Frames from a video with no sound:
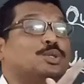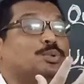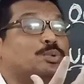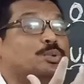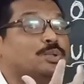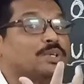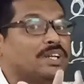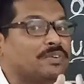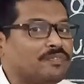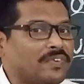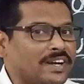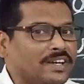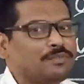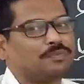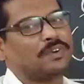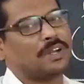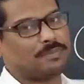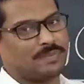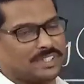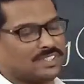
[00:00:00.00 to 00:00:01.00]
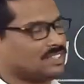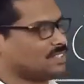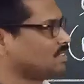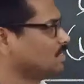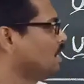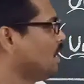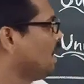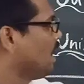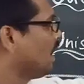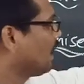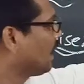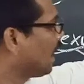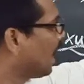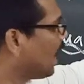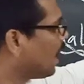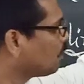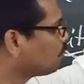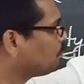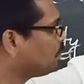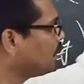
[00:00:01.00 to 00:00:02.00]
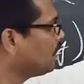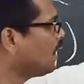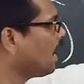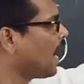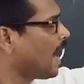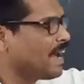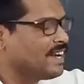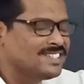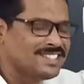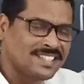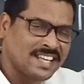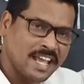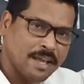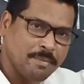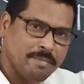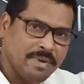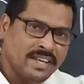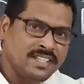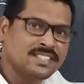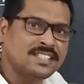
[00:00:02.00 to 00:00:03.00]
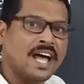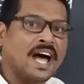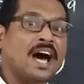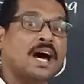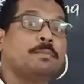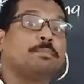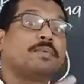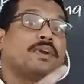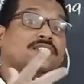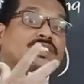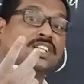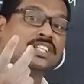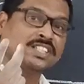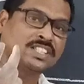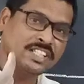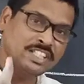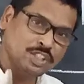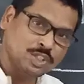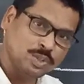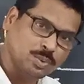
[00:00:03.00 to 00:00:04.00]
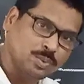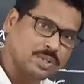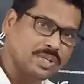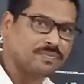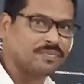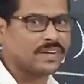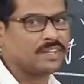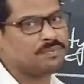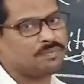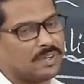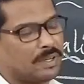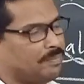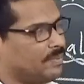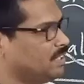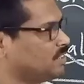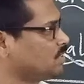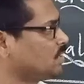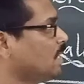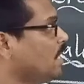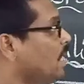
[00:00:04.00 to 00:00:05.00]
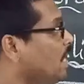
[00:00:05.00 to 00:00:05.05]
two different flowers. Carpel and stamens are present in two different flowers.